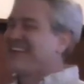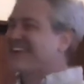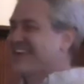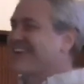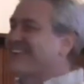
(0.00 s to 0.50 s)
they
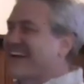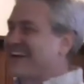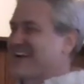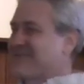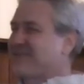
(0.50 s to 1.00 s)
are going to
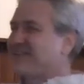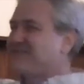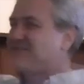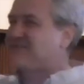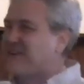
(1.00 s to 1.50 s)
write a really
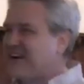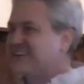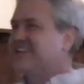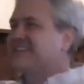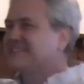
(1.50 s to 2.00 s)

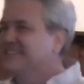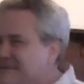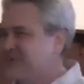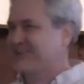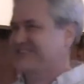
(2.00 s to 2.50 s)
fun
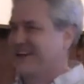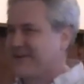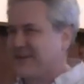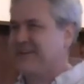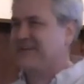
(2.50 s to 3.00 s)

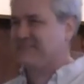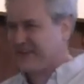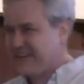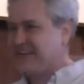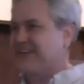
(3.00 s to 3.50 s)
libertarian
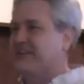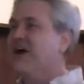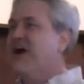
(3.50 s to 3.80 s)
opinion